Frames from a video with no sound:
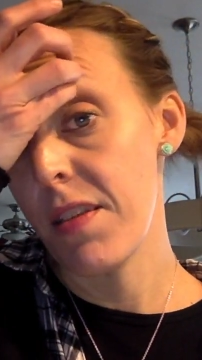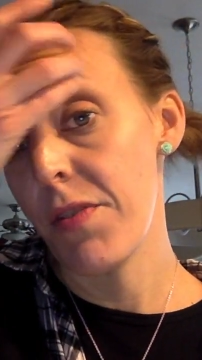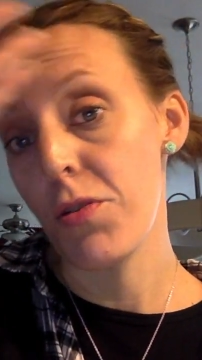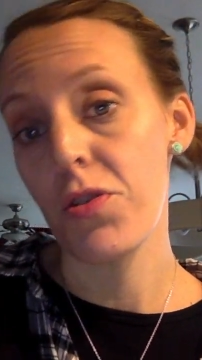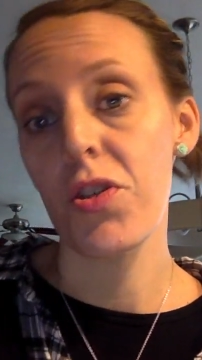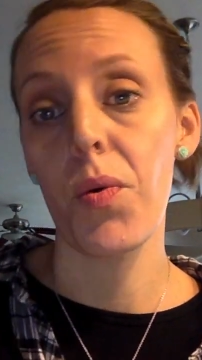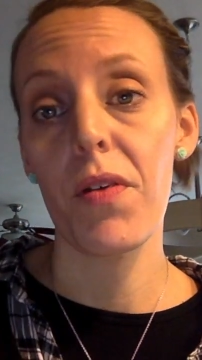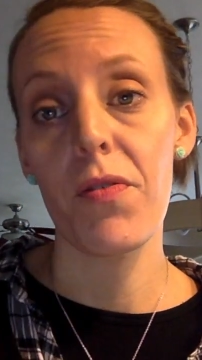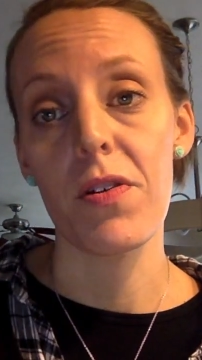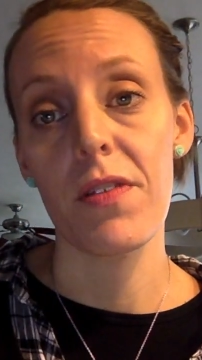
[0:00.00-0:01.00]
if you're just going
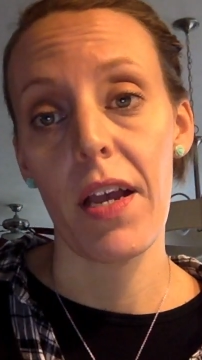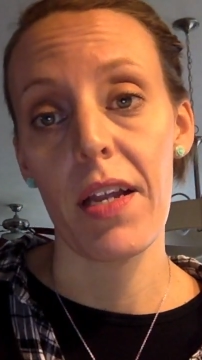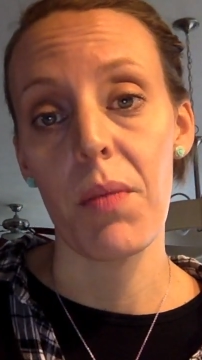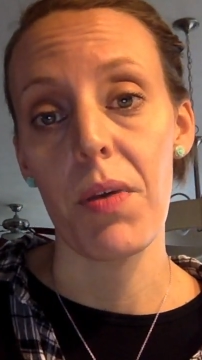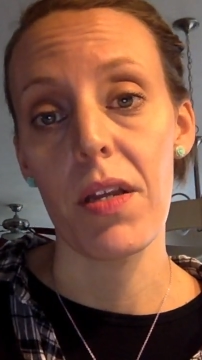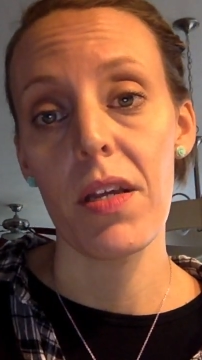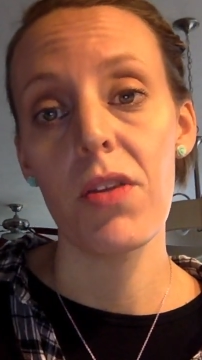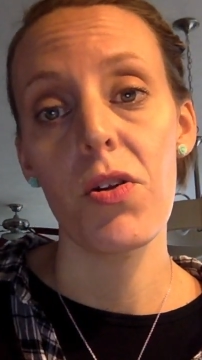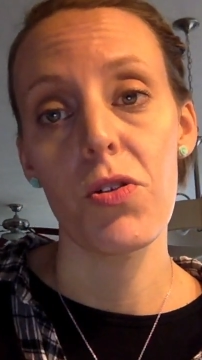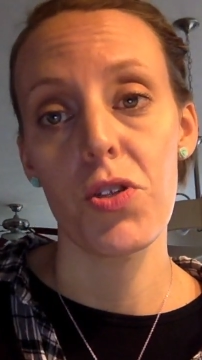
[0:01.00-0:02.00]
for a second opinion,
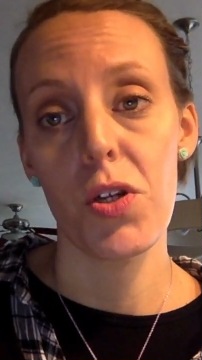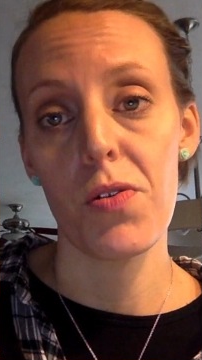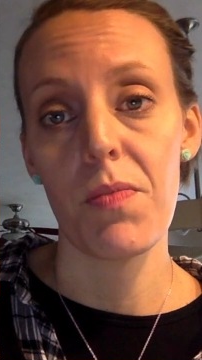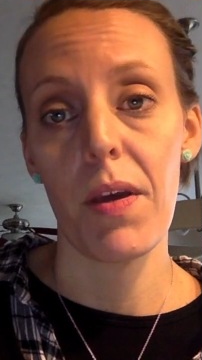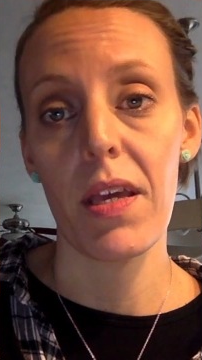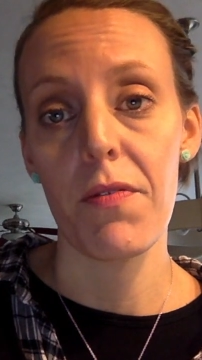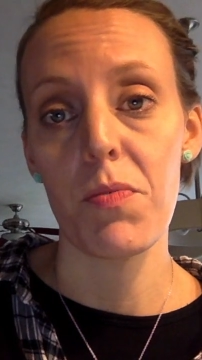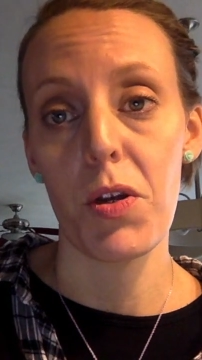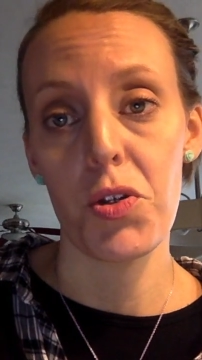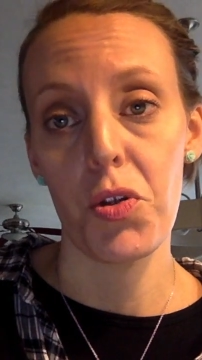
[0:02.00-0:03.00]
your insurance might give
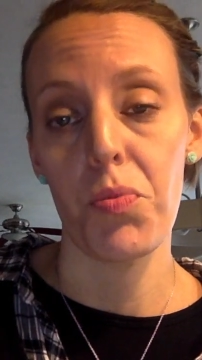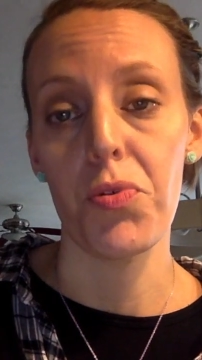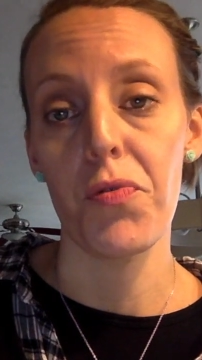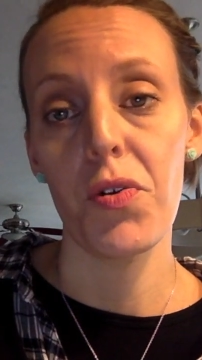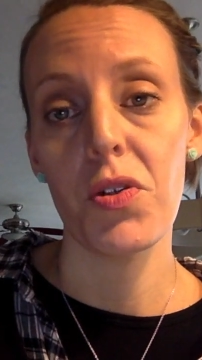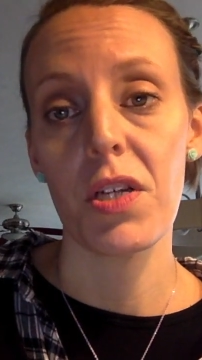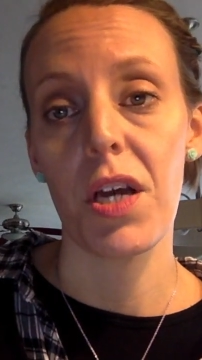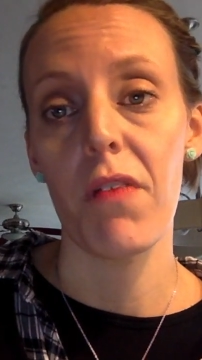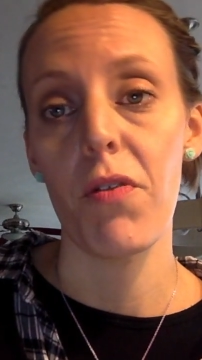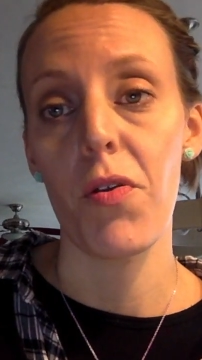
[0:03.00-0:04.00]
special approval to
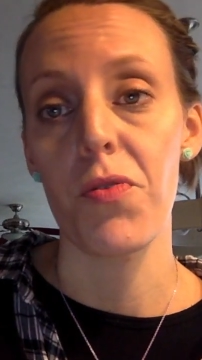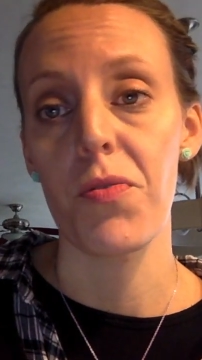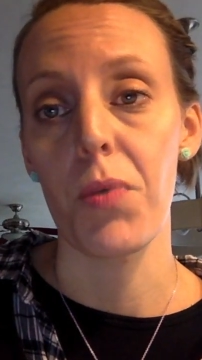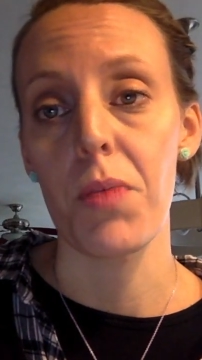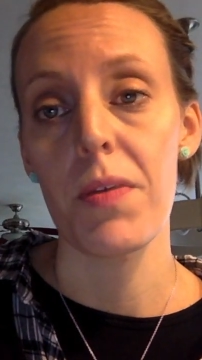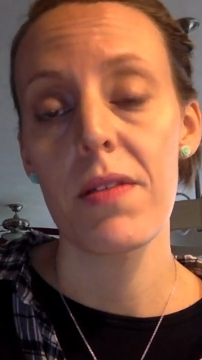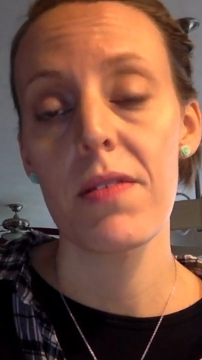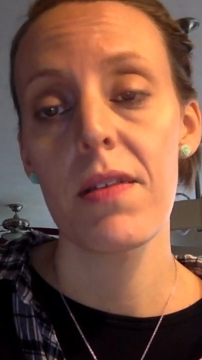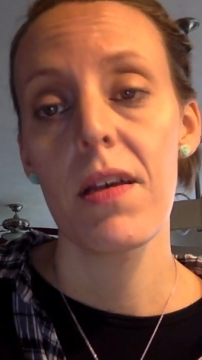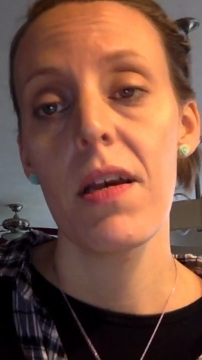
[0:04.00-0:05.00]
cover those appointments.